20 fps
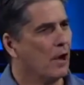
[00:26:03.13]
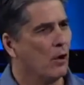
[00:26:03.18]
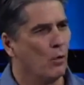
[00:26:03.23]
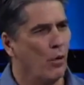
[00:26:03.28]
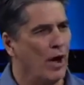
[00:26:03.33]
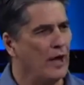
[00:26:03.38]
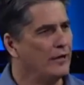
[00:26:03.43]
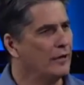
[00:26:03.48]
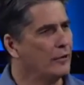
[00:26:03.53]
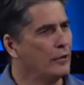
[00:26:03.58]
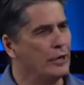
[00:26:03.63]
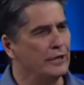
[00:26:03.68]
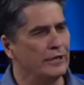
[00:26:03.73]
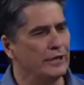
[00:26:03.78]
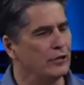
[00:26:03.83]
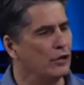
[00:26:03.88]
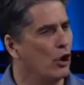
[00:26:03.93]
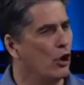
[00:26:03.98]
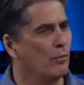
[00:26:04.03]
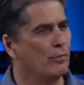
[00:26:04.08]
Why do I
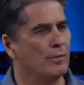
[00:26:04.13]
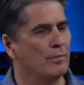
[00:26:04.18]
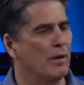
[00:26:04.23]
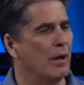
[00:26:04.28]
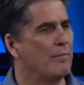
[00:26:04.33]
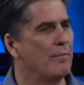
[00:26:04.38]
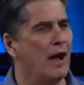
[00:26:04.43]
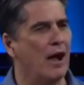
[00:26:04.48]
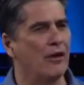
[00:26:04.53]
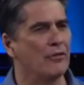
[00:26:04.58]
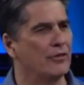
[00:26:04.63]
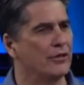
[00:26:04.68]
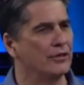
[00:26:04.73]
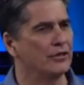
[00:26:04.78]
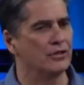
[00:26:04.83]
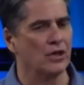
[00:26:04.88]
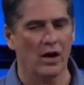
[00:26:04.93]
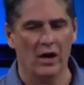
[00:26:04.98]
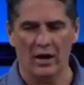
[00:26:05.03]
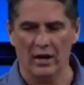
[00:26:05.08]
need to open my mouth
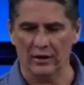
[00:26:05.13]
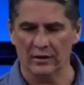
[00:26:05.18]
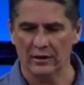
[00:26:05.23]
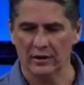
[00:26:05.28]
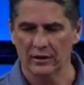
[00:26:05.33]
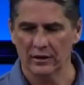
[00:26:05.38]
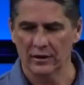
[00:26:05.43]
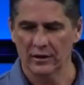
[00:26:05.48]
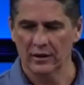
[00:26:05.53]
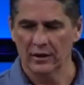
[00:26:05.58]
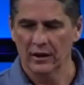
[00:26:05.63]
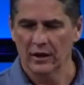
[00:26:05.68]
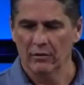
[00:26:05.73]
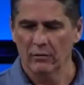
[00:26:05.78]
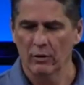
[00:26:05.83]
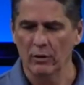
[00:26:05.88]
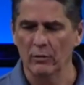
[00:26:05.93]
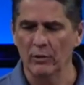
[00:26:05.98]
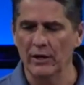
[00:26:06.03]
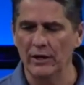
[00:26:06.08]
and talk?
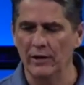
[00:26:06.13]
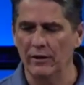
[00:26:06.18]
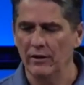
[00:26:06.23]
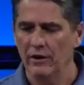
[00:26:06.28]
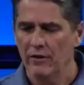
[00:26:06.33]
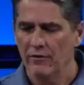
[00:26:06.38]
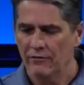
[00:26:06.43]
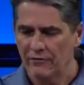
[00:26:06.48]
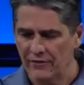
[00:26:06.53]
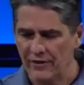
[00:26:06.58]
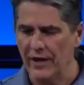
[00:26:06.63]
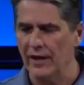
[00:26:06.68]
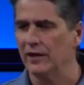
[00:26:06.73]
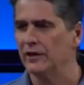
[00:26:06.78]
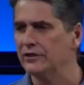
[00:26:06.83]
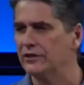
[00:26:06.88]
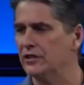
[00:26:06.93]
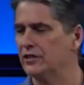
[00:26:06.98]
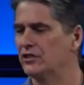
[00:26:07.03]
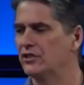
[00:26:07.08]
When we
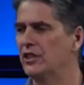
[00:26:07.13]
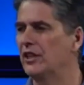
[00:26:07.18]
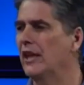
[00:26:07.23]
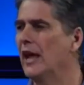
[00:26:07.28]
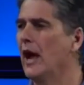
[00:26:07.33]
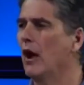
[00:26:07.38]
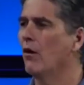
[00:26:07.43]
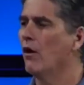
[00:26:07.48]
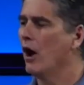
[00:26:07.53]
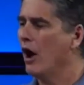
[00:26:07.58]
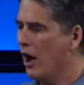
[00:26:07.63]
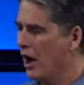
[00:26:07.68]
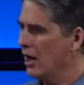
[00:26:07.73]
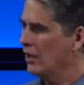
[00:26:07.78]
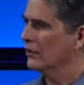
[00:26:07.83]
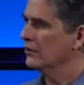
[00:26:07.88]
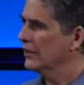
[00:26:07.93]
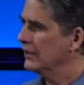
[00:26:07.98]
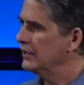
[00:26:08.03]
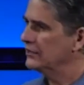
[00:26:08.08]
fail to see how
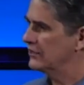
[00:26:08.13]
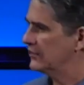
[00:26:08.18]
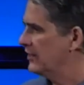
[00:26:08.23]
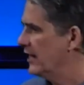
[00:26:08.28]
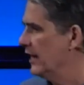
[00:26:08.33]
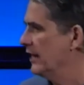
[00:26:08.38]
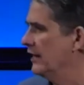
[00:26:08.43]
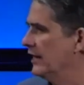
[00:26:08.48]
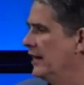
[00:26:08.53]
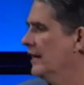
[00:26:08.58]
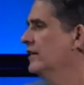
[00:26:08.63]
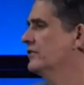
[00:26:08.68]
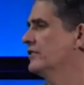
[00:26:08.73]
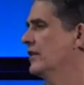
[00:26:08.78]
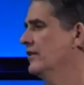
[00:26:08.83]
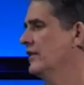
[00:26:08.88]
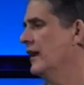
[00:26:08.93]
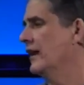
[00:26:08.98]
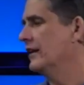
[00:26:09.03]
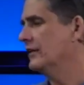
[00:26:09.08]
ugly sin is
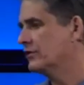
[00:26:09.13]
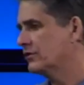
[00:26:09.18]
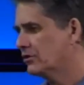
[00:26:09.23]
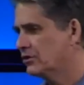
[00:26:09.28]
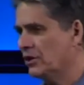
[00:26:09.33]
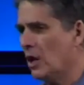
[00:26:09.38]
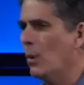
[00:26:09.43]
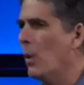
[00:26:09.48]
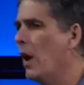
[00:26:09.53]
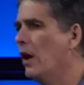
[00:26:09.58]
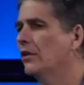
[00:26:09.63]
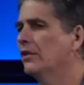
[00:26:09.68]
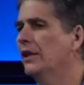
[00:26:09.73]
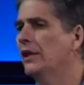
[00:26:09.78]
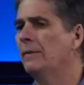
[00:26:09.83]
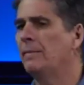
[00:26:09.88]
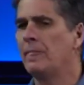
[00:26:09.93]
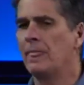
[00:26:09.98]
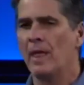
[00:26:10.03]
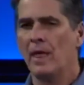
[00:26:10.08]
and that it's so
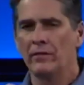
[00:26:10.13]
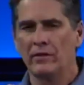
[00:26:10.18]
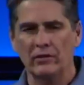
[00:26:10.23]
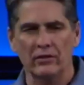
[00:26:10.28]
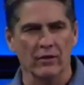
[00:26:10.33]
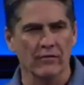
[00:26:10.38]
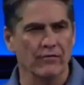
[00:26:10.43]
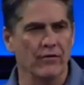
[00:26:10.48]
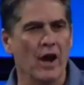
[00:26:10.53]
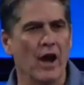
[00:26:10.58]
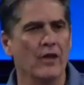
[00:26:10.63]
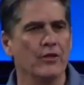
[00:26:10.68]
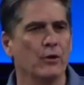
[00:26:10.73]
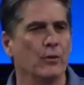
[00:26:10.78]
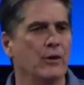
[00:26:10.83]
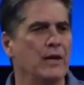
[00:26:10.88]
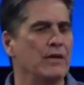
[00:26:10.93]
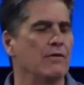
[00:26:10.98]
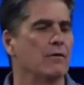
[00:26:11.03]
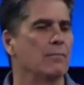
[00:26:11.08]
ugly that the Father
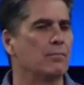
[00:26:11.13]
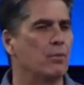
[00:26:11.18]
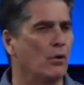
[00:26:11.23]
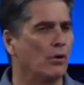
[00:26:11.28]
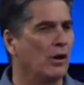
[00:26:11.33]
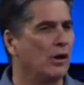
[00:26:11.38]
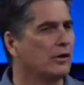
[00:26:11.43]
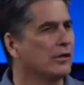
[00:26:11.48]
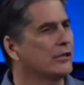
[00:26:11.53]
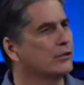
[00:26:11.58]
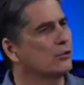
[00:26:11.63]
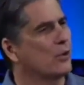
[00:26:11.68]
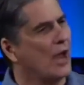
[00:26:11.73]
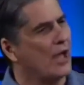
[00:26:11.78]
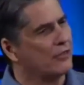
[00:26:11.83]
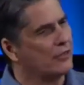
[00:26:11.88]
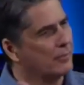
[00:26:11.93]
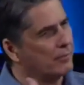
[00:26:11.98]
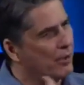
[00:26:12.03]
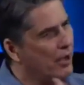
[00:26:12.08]
would even pour out his
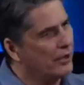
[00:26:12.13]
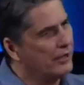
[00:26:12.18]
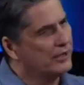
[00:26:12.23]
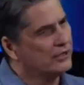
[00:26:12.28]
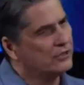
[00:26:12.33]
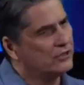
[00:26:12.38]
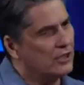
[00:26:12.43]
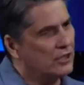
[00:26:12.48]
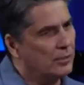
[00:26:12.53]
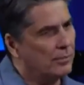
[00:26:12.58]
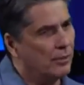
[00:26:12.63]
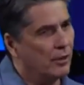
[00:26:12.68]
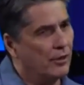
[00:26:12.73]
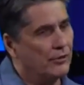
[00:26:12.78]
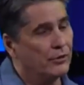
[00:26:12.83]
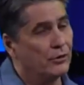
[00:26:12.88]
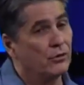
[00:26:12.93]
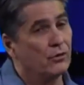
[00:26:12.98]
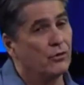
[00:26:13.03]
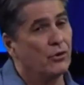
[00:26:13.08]
wrath upon his Son
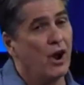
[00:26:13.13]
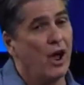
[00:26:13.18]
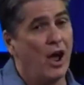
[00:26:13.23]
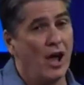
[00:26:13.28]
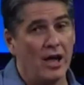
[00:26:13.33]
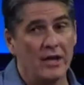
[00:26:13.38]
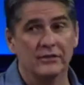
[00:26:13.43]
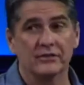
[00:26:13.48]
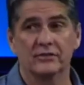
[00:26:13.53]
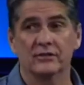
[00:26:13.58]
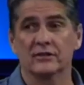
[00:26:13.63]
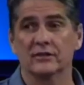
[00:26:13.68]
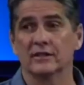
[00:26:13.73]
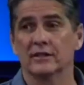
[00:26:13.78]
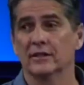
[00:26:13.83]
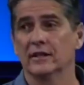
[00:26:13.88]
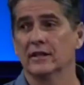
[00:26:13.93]
upon the cross,